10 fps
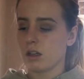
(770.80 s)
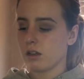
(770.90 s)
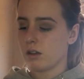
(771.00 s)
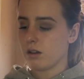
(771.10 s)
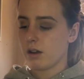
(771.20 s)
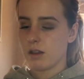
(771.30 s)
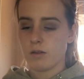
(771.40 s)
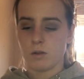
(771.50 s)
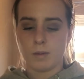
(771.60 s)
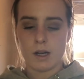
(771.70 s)
So now they're
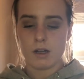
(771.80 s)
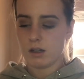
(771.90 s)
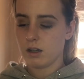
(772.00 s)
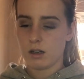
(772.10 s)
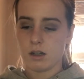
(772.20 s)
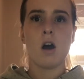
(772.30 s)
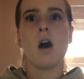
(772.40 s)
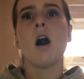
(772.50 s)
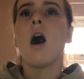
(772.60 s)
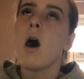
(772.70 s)
all blended.
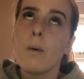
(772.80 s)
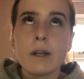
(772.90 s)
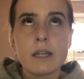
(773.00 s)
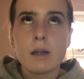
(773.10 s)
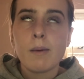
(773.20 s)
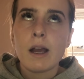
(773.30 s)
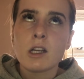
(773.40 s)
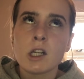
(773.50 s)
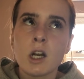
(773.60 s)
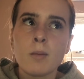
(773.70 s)
Oh, it's the base
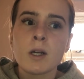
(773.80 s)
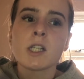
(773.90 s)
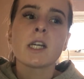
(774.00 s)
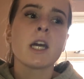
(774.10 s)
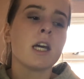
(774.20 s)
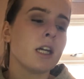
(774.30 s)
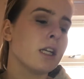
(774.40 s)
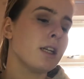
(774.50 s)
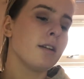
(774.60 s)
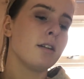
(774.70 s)
shadow brush
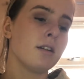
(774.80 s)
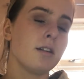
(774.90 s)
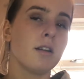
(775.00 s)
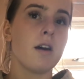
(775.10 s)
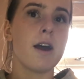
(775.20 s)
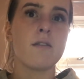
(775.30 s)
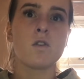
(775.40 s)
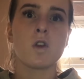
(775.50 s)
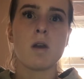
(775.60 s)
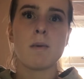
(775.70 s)
again. I have
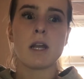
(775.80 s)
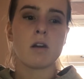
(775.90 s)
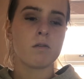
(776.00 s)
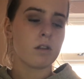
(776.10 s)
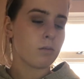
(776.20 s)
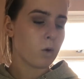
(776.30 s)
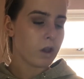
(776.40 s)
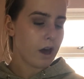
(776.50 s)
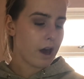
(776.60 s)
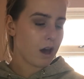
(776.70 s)
so many of them.
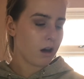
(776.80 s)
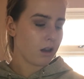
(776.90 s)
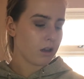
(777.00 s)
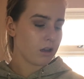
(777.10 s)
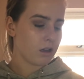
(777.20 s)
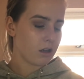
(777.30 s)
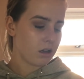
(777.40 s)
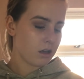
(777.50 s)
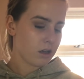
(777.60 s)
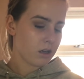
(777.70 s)
What
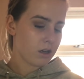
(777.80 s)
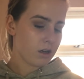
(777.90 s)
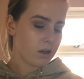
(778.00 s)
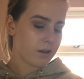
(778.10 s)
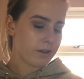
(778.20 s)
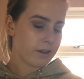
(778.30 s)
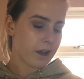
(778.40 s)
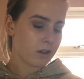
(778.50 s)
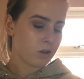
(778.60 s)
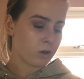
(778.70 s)
the hell?
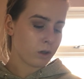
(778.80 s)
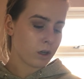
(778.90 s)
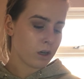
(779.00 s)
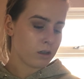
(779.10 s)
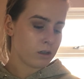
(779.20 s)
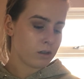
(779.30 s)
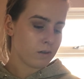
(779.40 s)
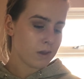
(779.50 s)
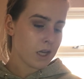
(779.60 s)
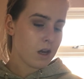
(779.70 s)
That is not good.
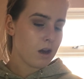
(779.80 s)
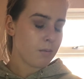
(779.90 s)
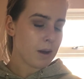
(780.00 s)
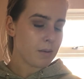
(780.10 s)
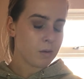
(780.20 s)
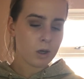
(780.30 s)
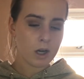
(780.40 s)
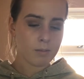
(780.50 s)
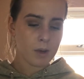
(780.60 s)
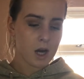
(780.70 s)
Maybe we'll
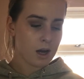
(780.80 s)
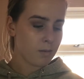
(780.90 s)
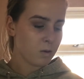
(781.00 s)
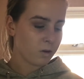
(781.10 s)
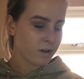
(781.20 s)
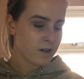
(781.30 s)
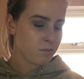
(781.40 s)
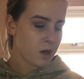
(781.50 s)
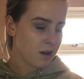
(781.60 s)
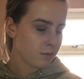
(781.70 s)
go purple. Green
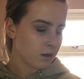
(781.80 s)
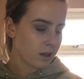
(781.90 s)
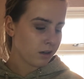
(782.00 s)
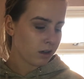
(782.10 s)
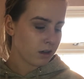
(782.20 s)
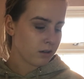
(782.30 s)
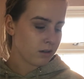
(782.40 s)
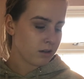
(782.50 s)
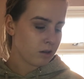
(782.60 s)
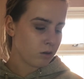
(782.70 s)
and purple kind of goes,
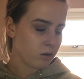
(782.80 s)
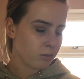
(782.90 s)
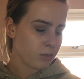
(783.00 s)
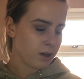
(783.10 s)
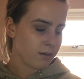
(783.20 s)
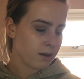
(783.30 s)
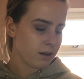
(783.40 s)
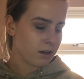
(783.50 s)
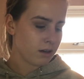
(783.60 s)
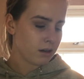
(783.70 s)
doesn't it? Or blue
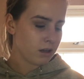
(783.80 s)
and...